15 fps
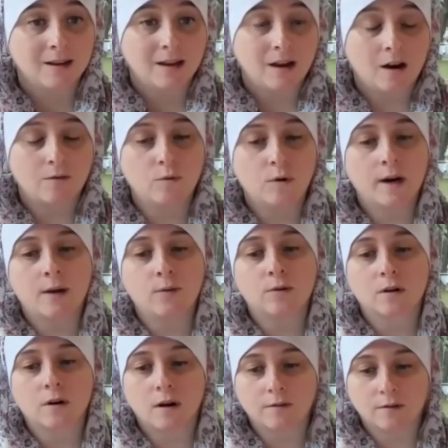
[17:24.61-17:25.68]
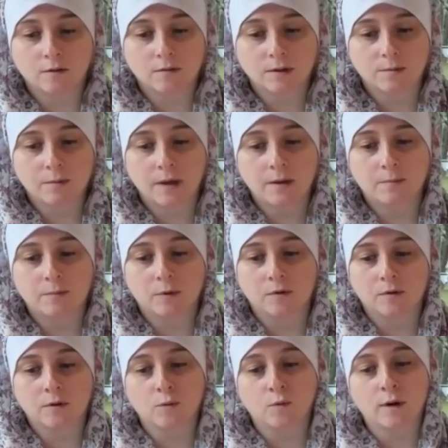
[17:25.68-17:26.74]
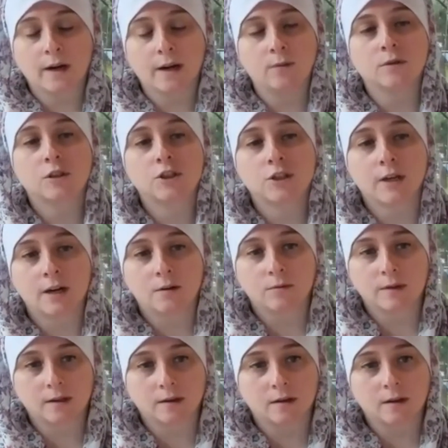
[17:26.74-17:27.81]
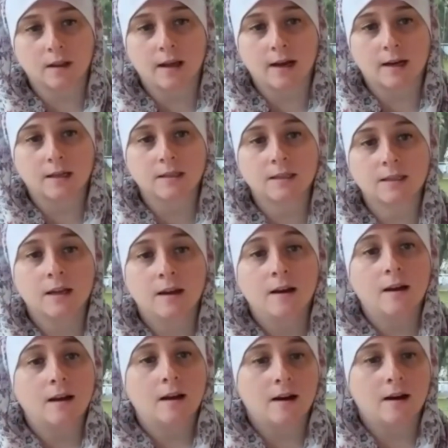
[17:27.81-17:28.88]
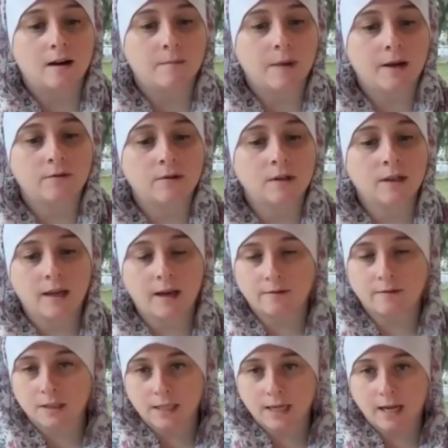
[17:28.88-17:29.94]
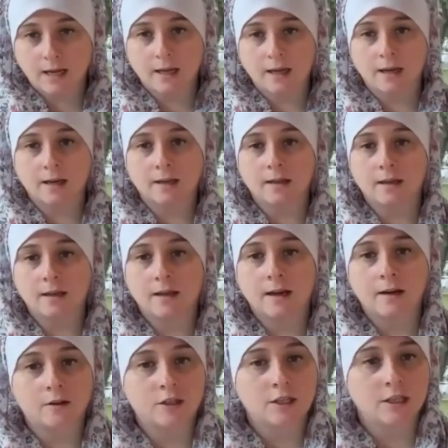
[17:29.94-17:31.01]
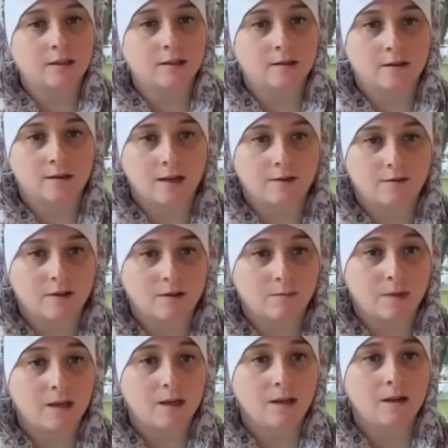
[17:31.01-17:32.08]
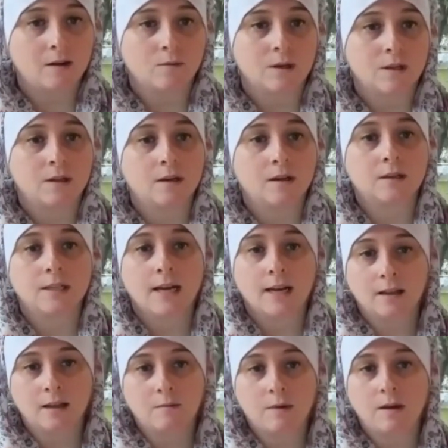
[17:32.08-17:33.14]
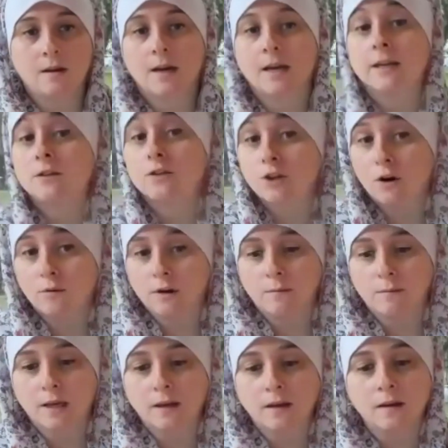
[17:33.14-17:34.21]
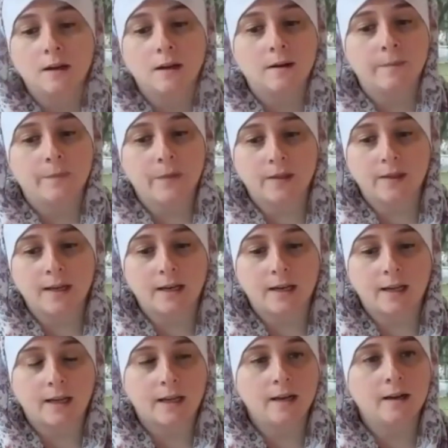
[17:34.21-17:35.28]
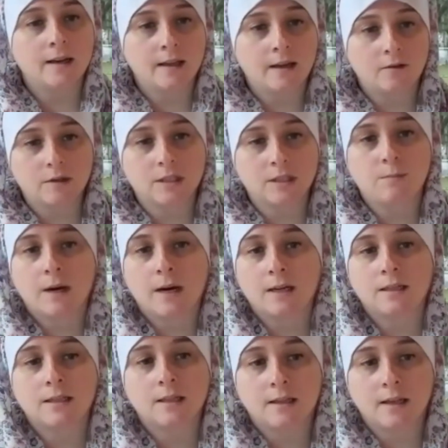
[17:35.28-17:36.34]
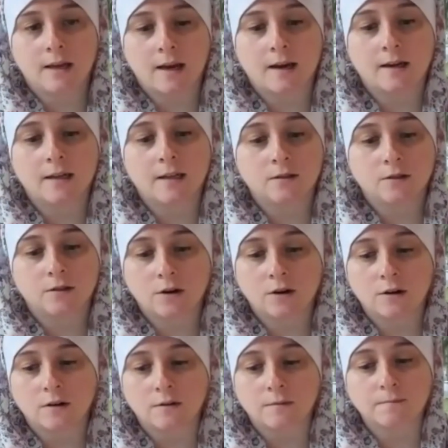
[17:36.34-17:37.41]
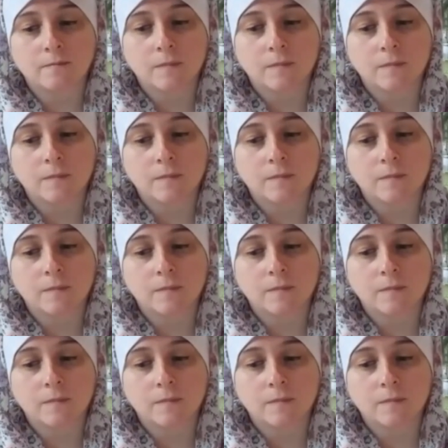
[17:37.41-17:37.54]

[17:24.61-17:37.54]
of what I will cover with people or what I will share with the class. I really have to take in the energy that they're giving me and what they're telling me and showing me that they need, and then respond to that in turn.